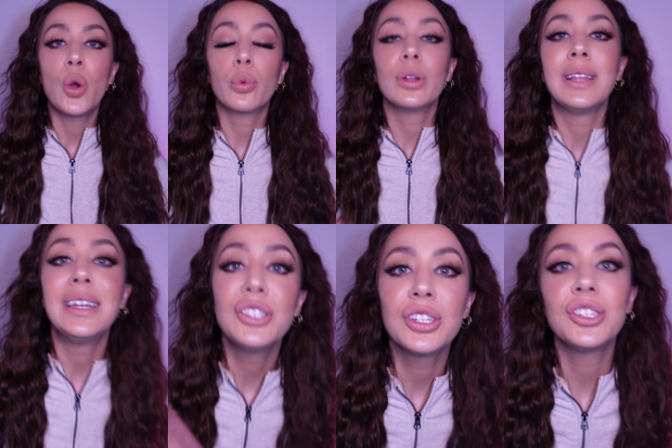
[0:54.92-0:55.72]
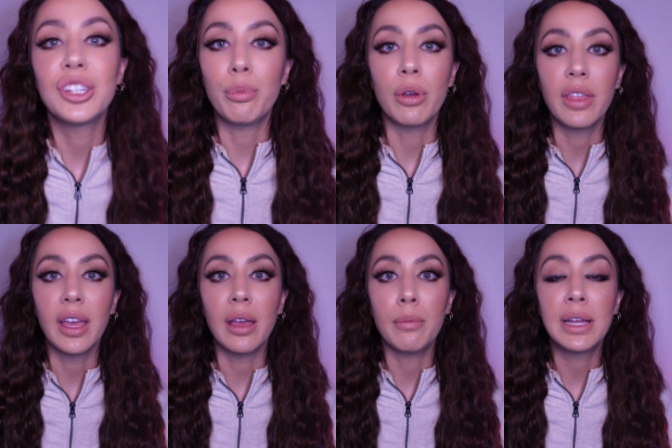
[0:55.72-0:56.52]
relationship with
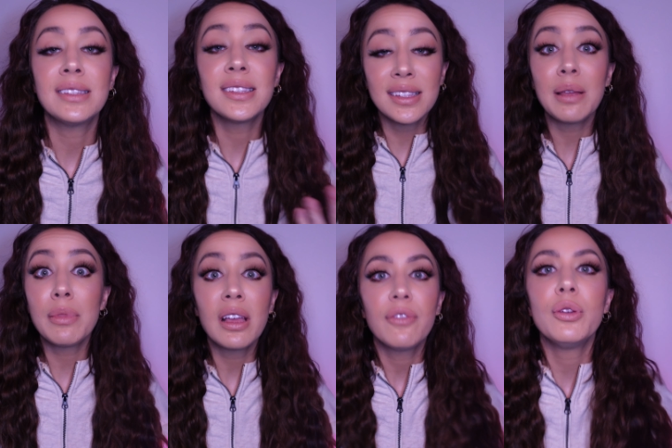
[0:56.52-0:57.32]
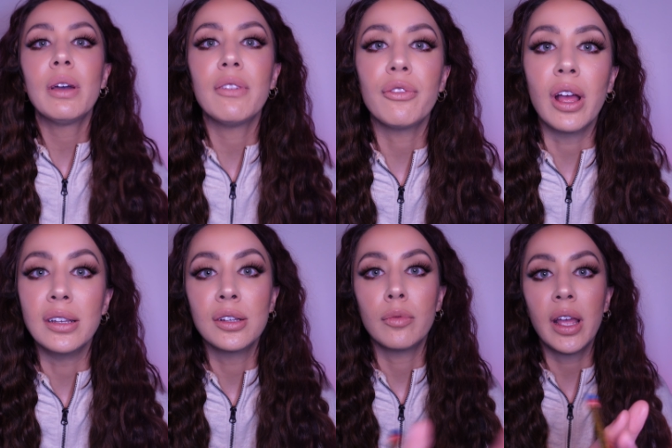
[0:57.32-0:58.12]
Him. It's the same thing if you have a
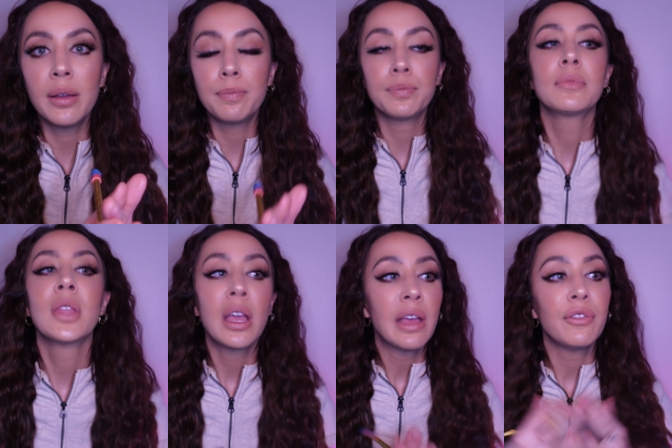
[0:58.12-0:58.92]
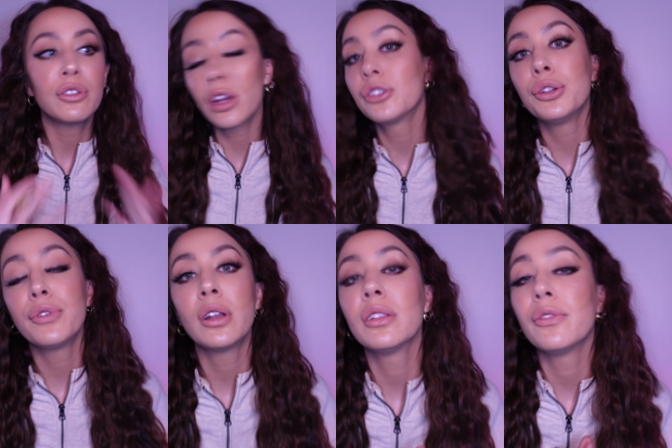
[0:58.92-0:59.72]
friend, right? If you talk to your
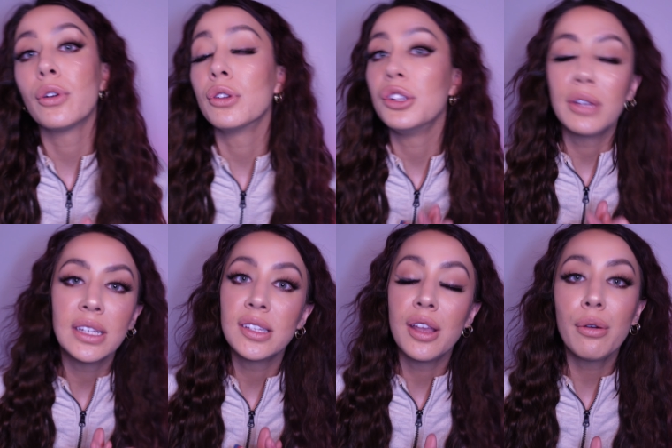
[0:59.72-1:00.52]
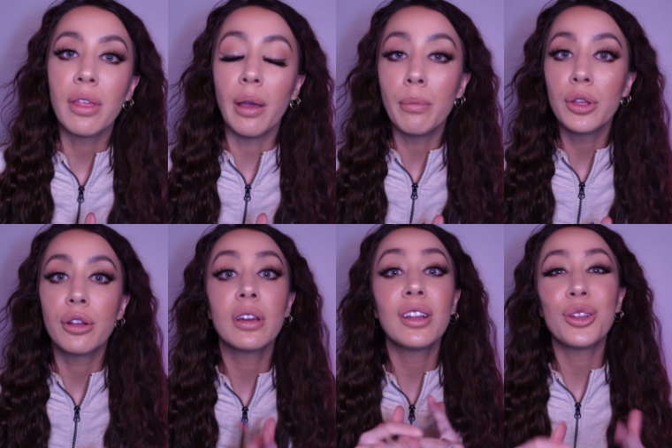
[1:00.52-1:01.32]
friend on the phone and you get to know them,
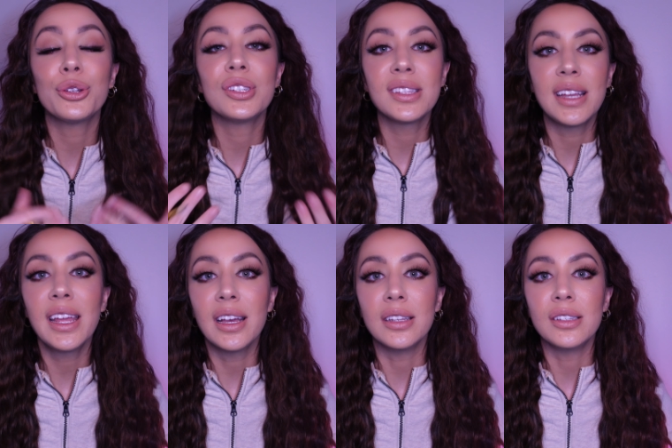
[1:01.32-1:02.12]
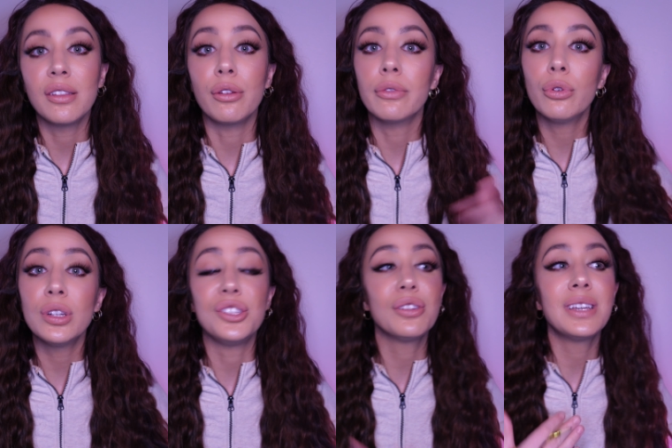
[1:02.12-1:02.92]
you're going to understand their
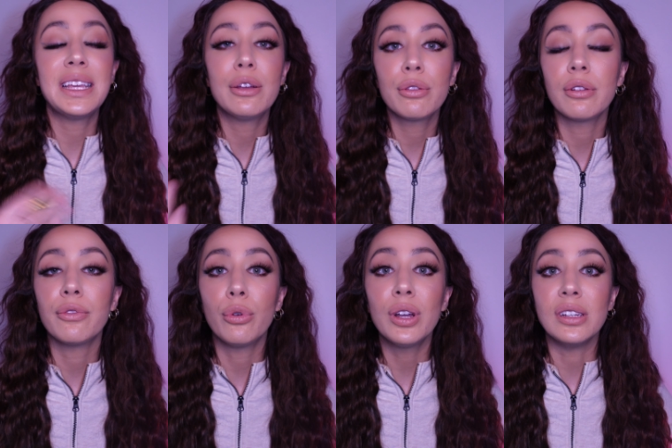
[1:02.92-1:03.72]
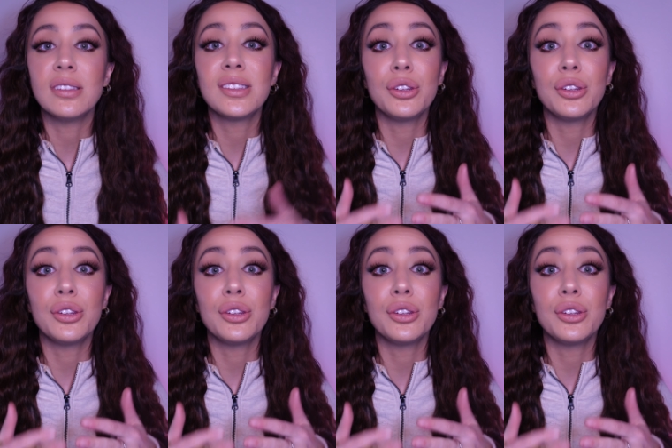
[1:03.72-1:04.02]
voice. You're going to hear their voice.